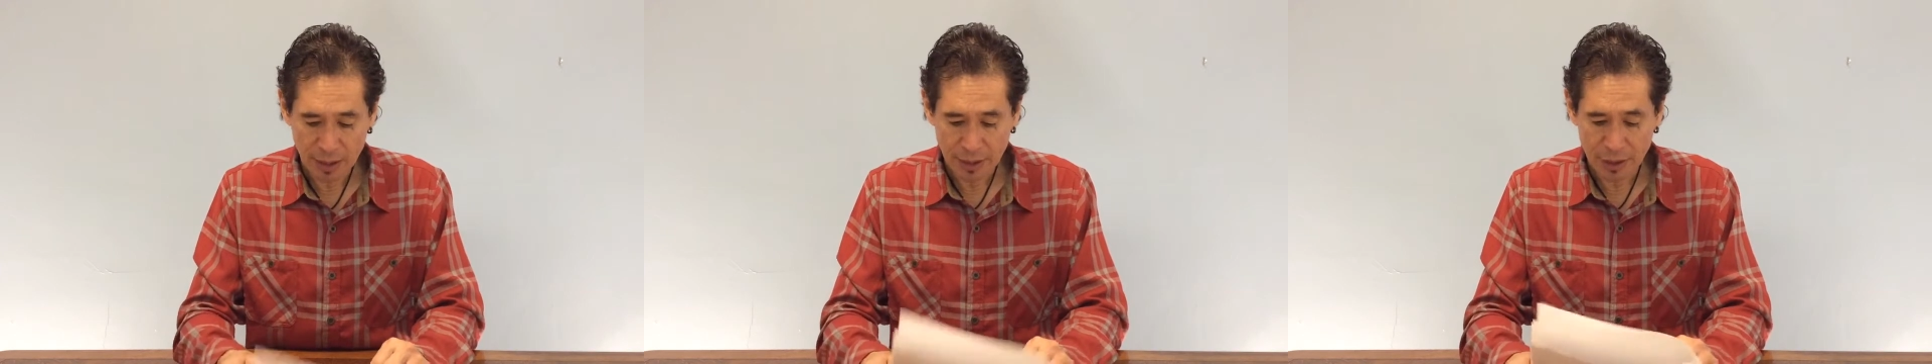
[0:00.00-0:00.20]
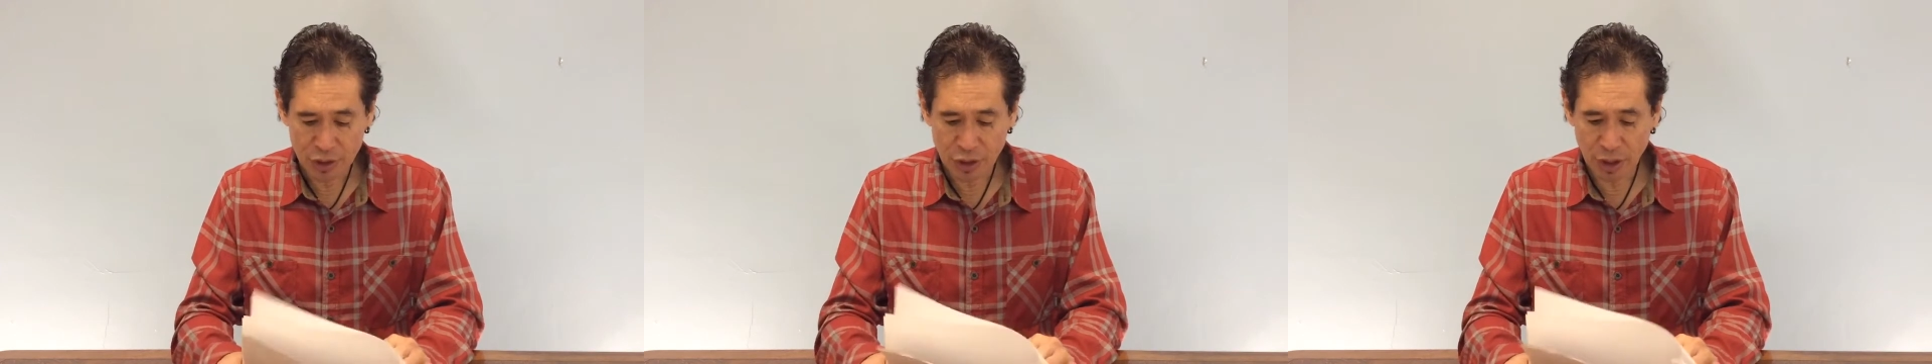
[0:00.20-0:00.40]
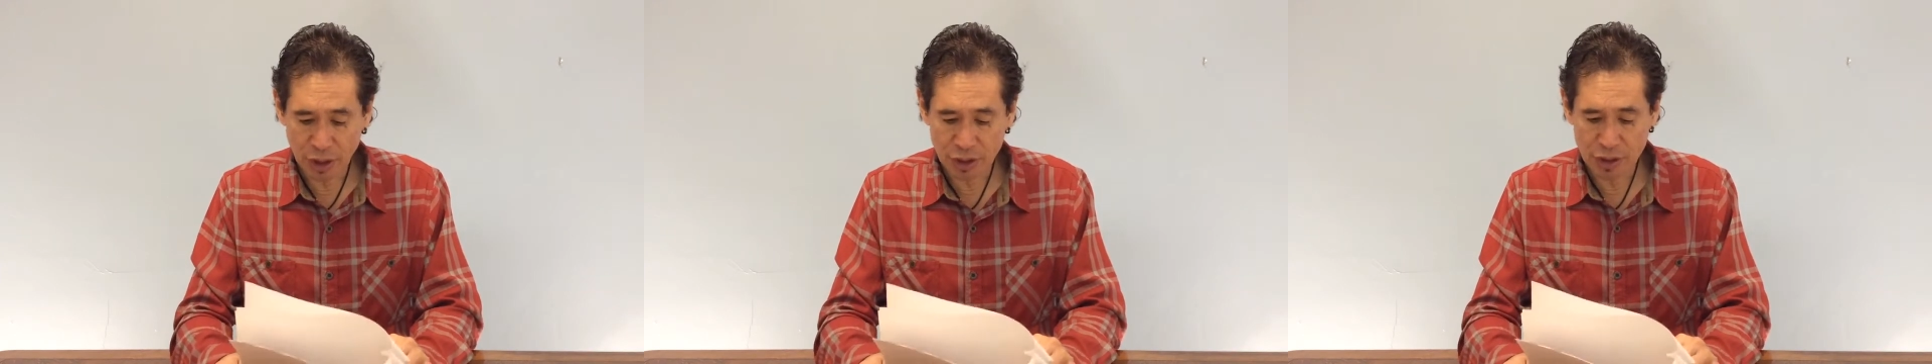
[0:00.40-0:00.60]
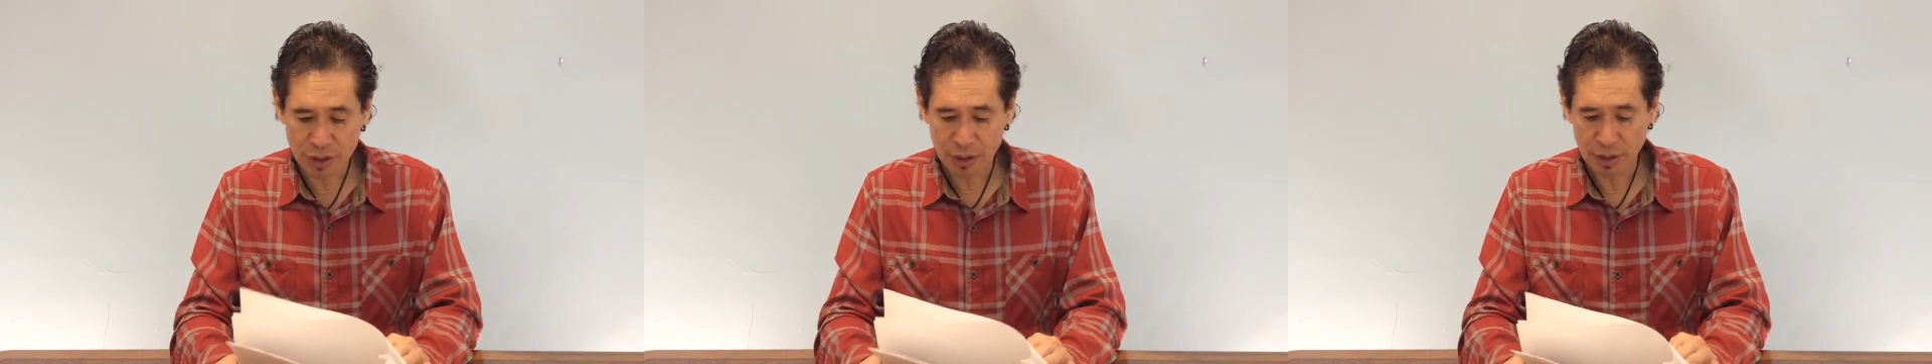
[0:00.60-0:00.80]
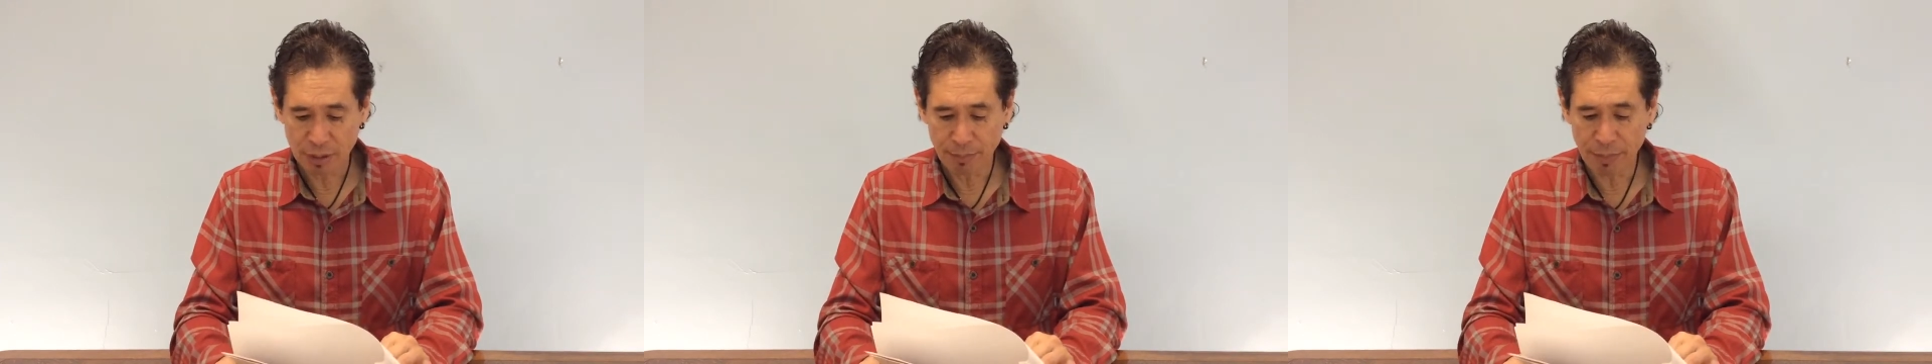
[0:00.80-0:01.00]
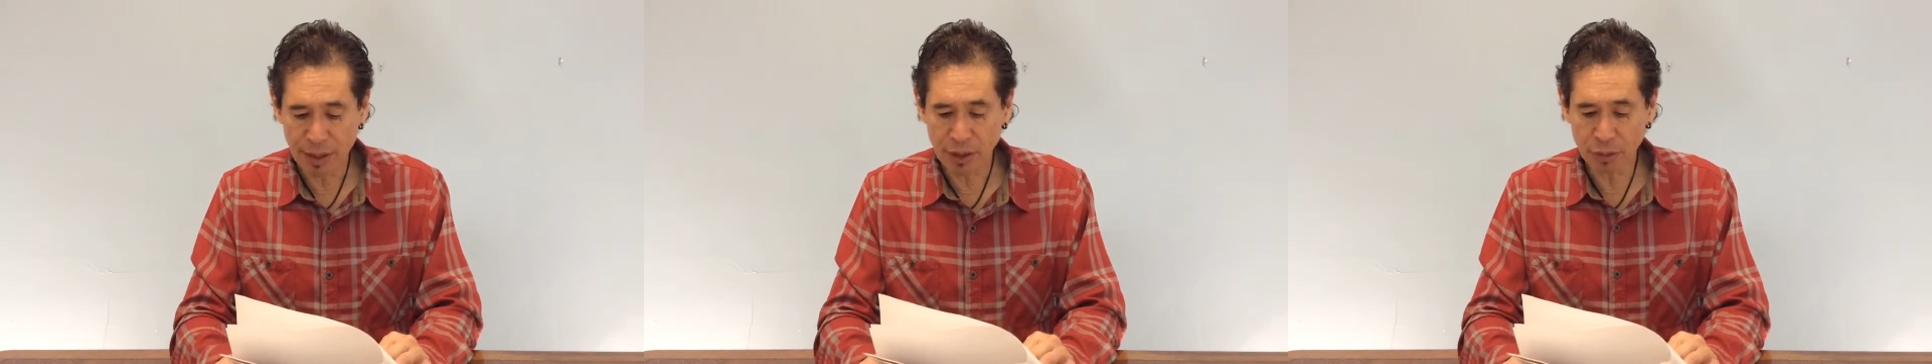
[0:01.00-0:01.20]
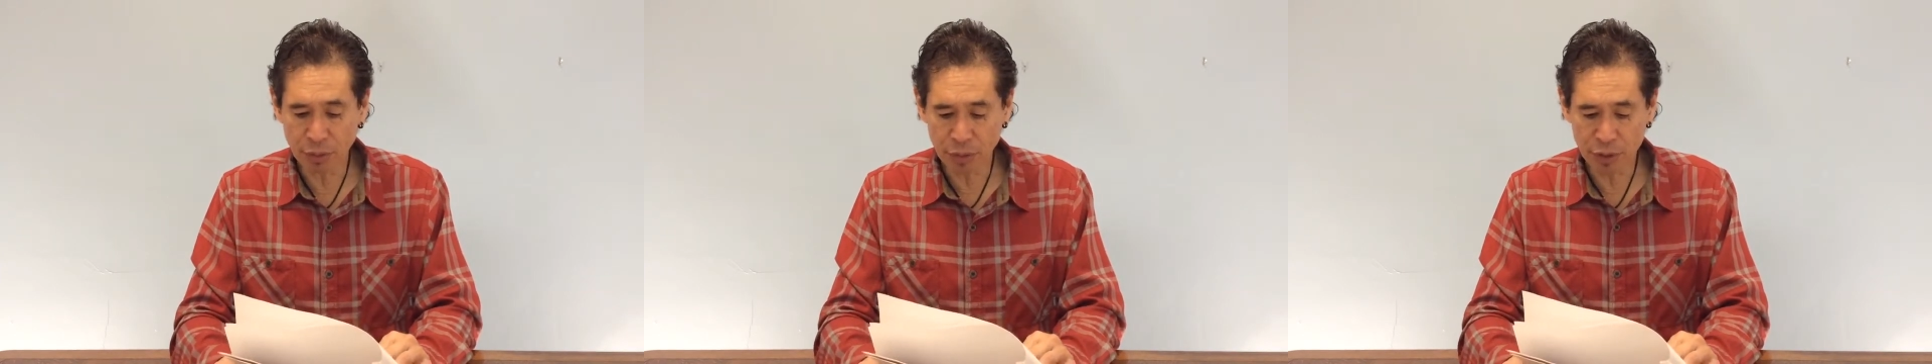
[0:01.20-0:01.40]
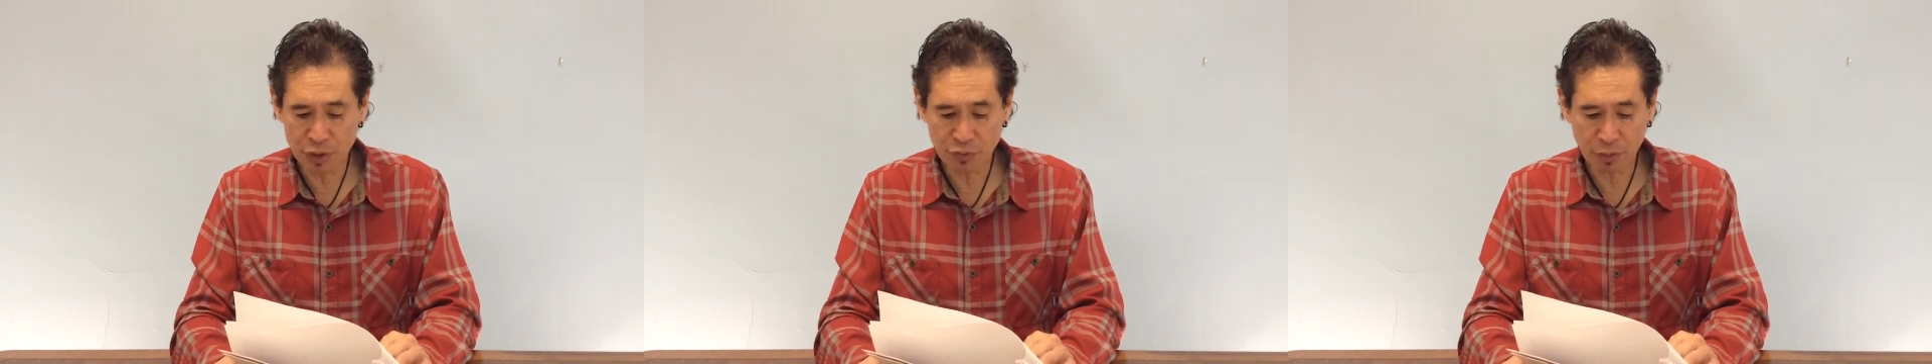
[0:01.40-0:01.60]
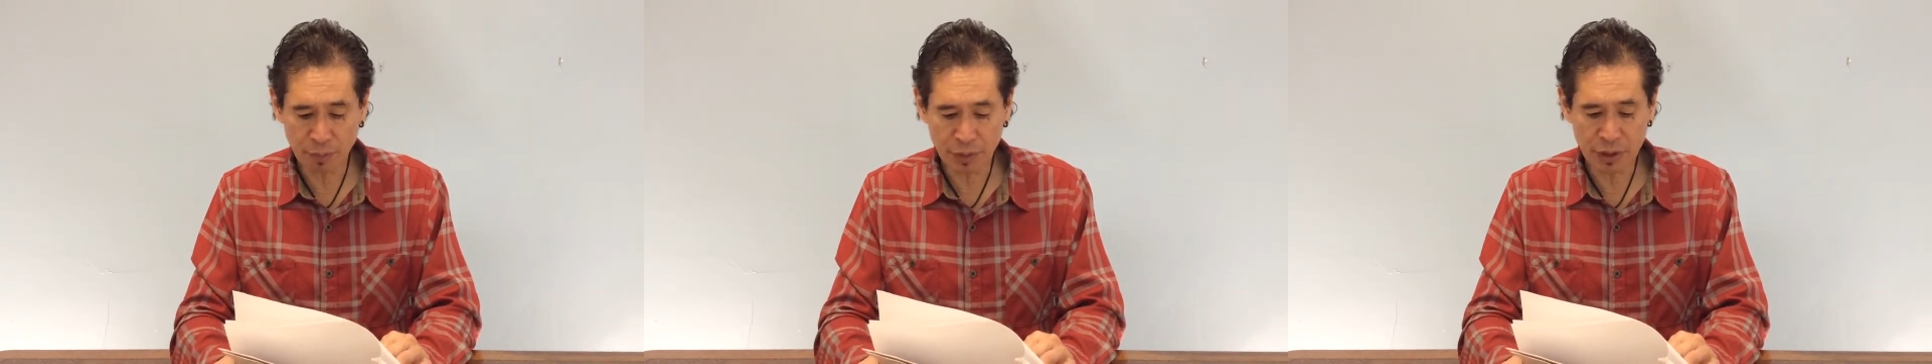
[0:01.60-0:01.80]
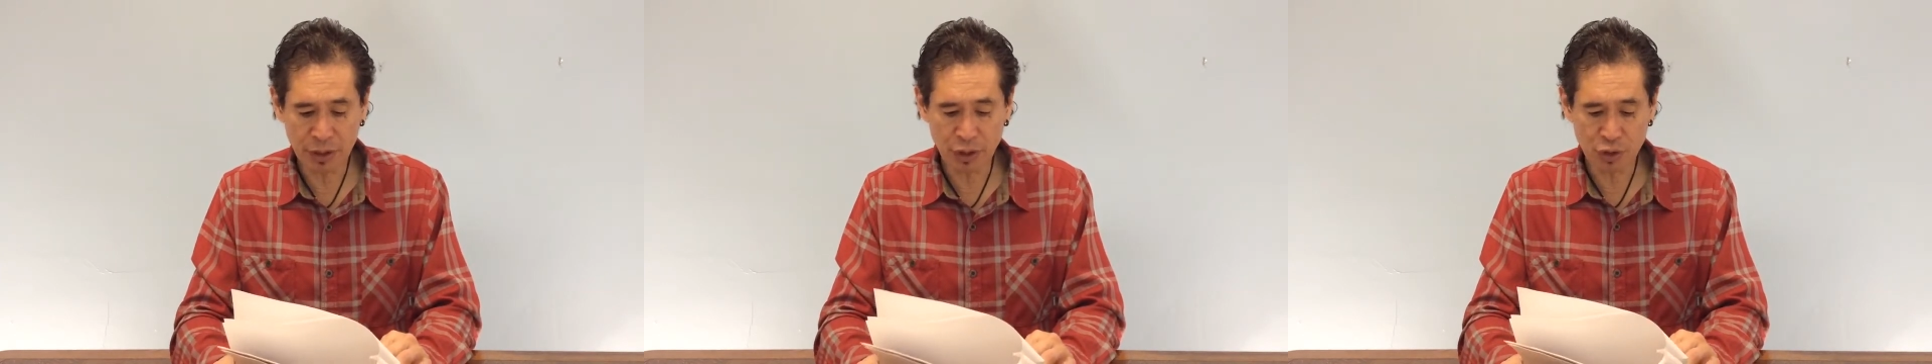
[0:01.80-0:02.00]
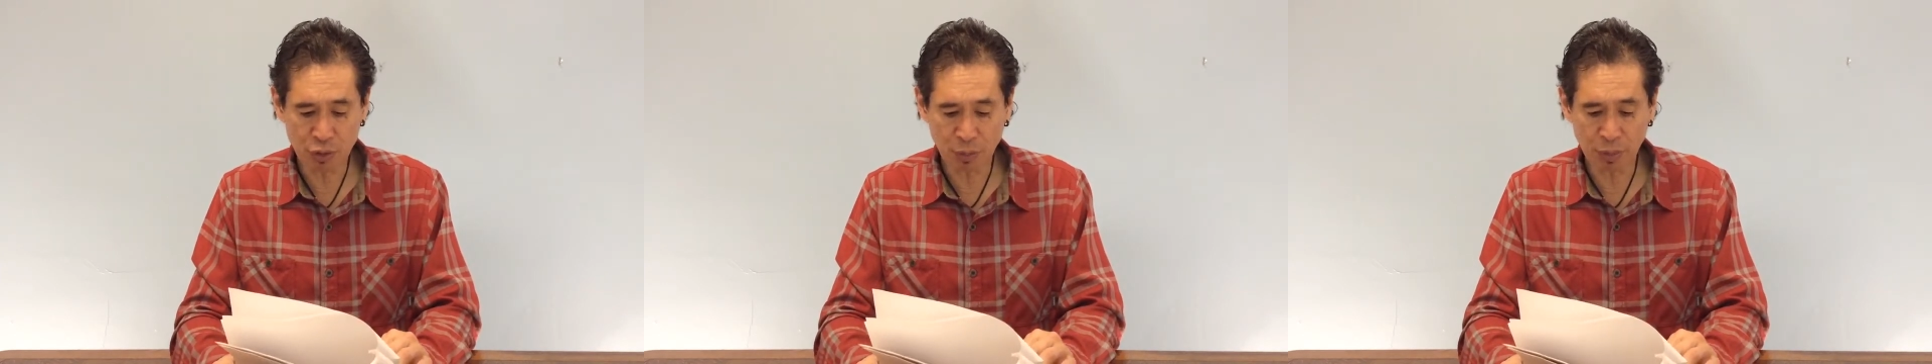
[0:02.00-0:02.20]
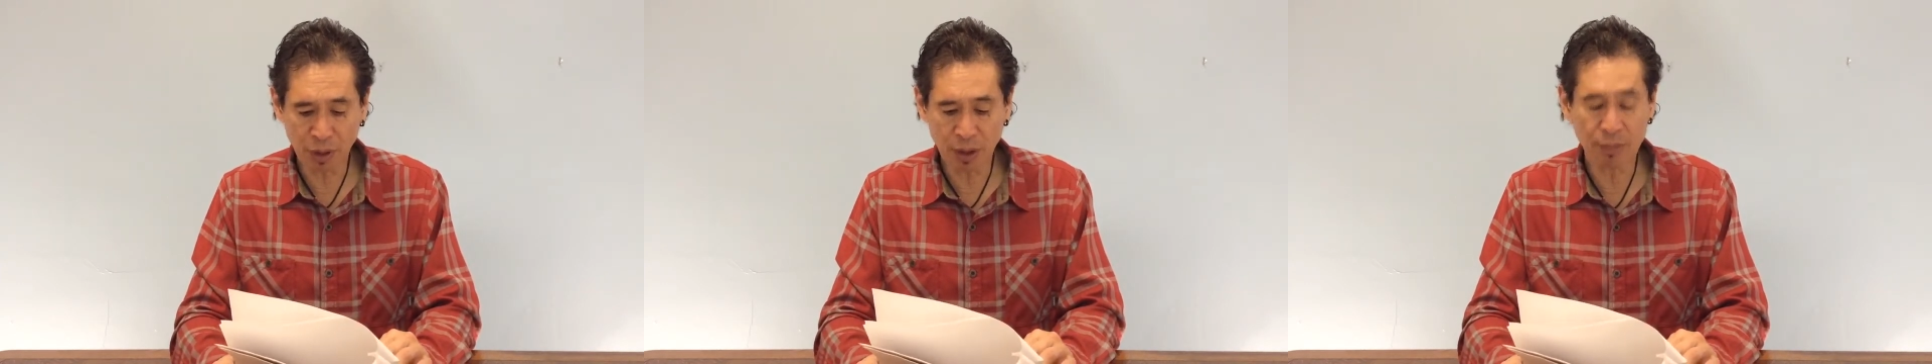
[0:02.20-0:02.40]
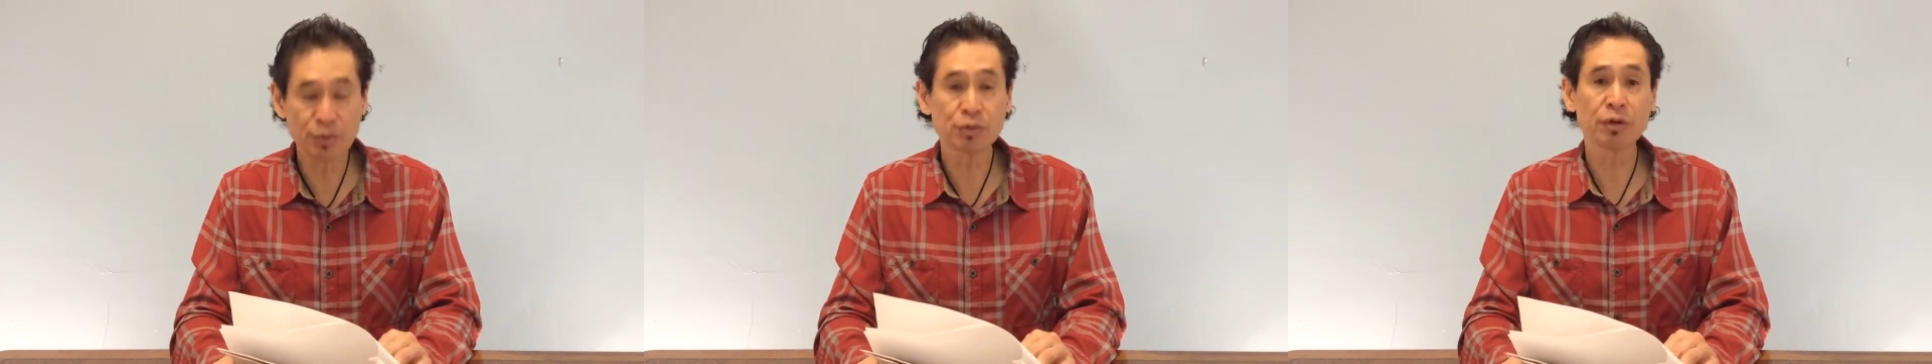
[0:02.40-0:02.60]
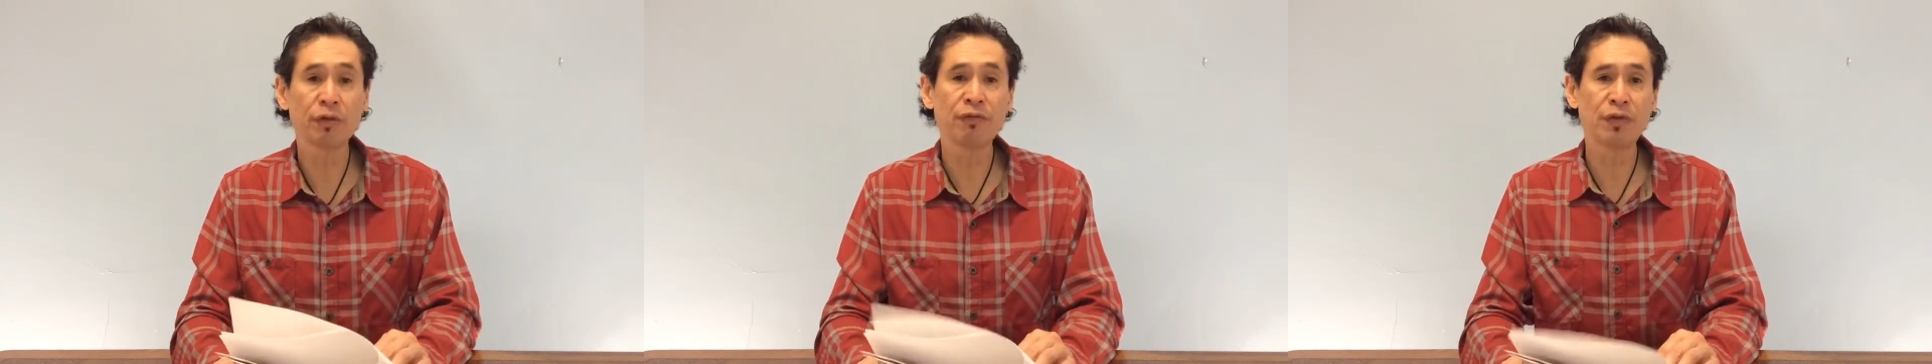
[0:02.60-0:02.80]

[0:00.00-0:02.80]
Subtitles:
It checks med orders for potential problems with